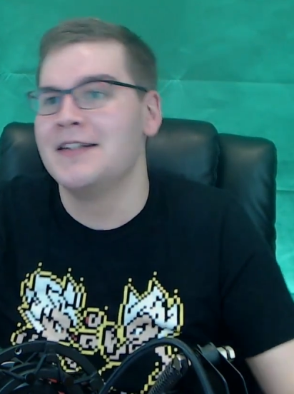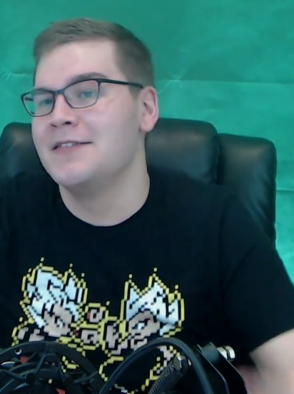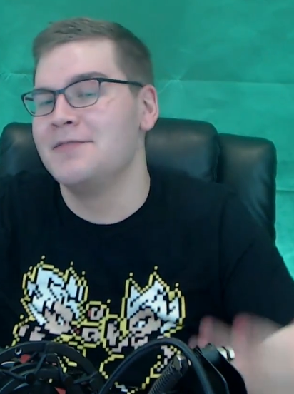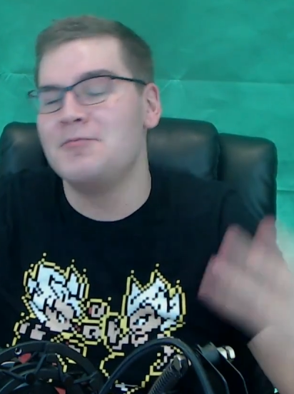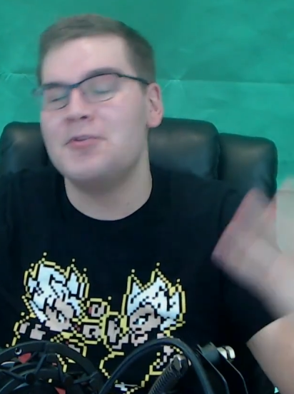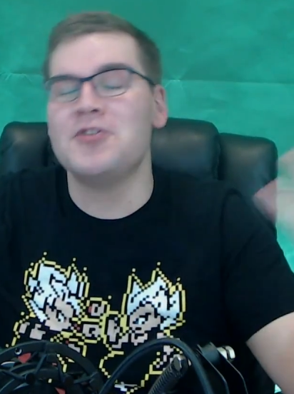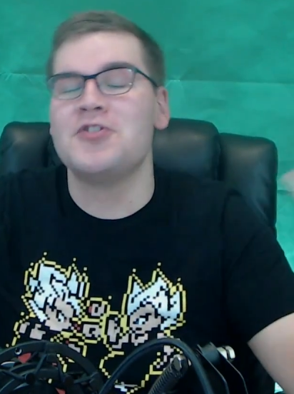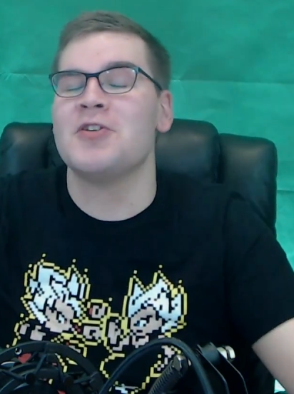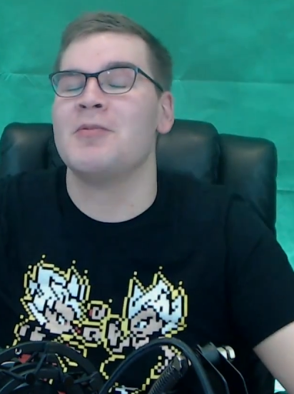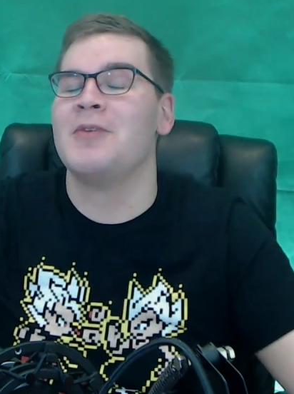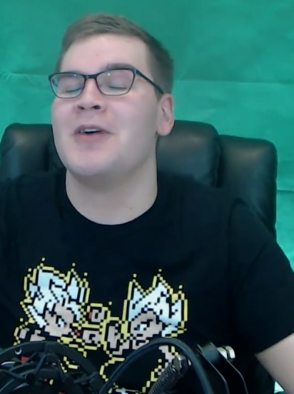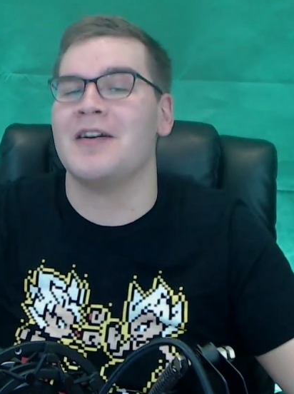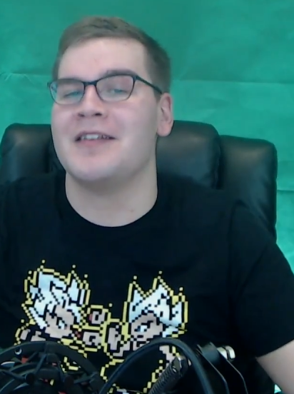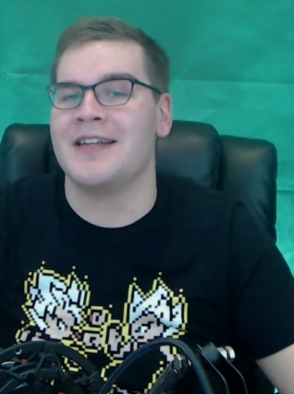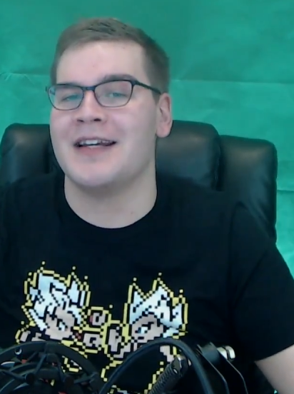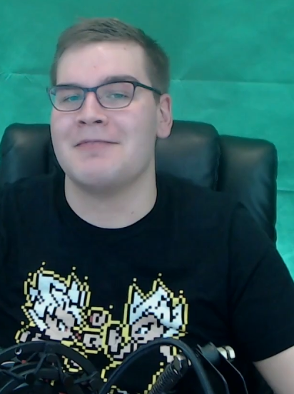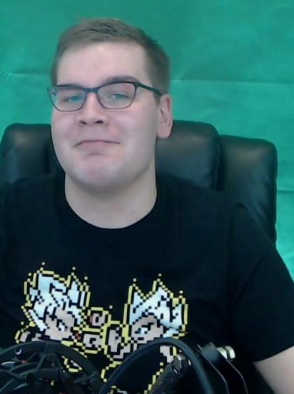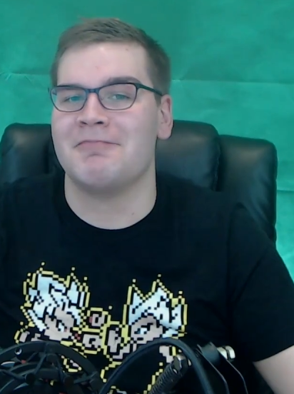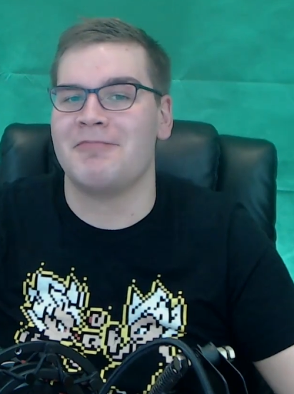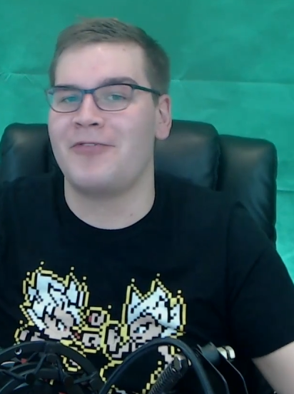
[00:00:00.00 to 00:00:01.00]
YouTube
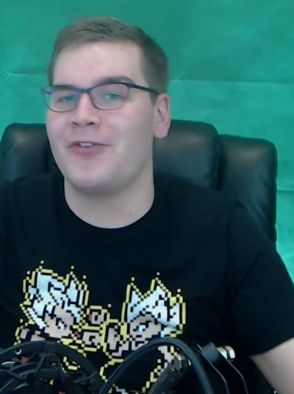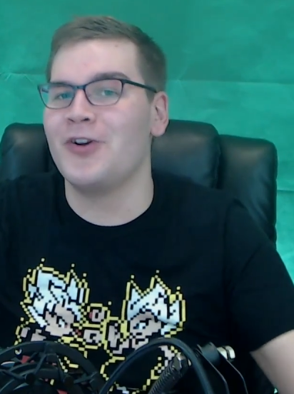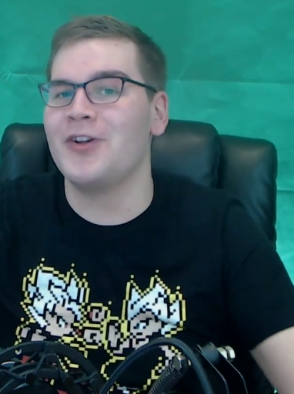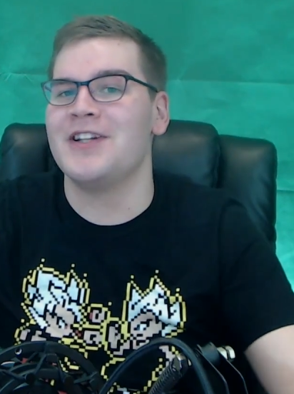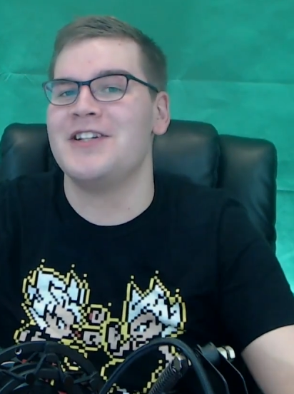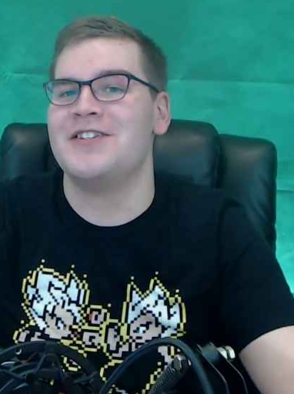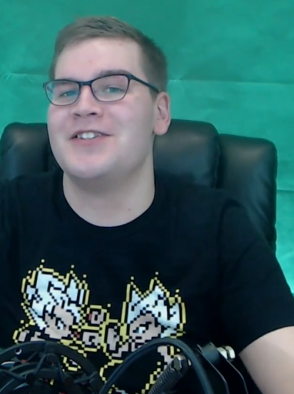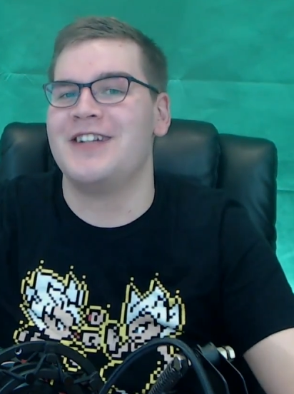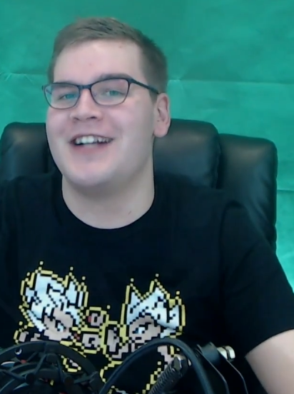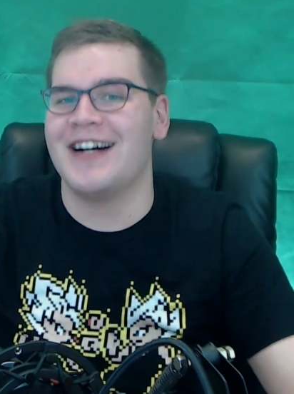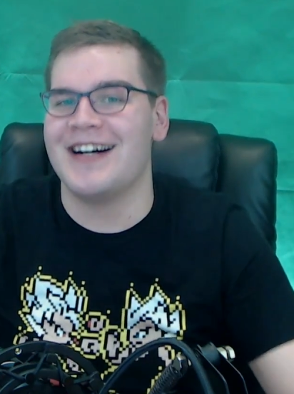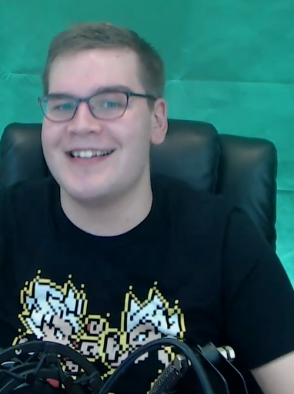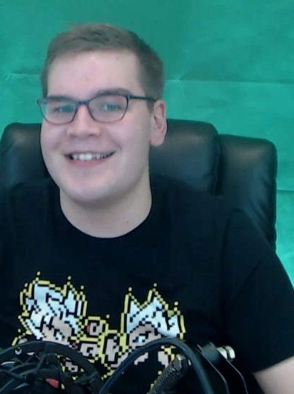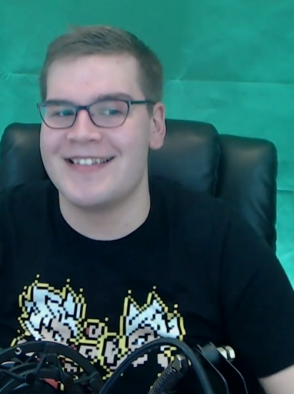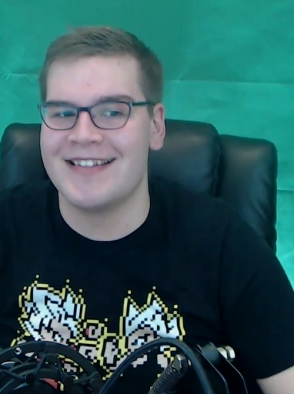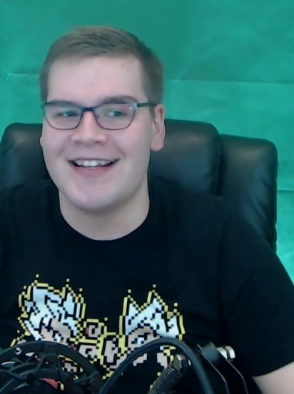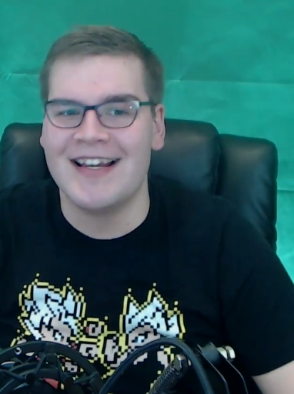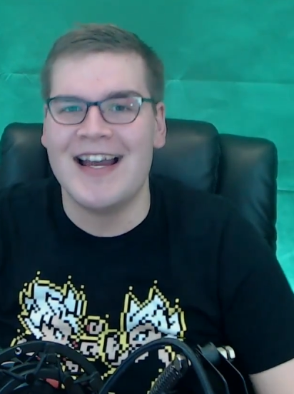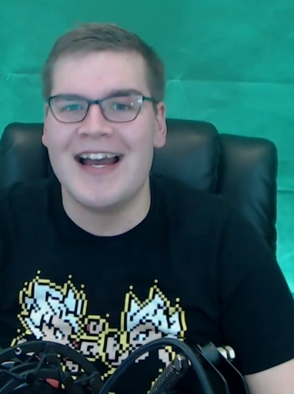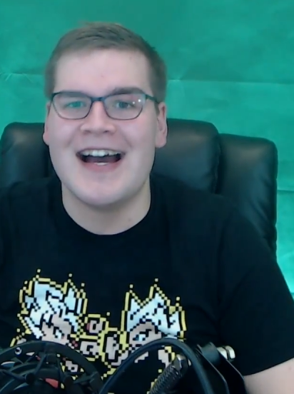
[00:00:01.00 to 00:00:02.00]
content for all of you
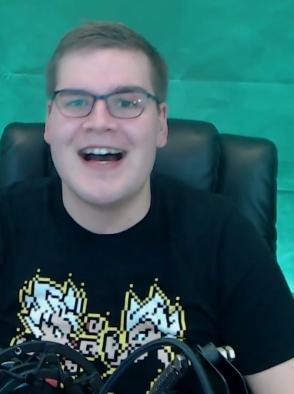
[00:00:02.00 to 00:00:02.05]
guys.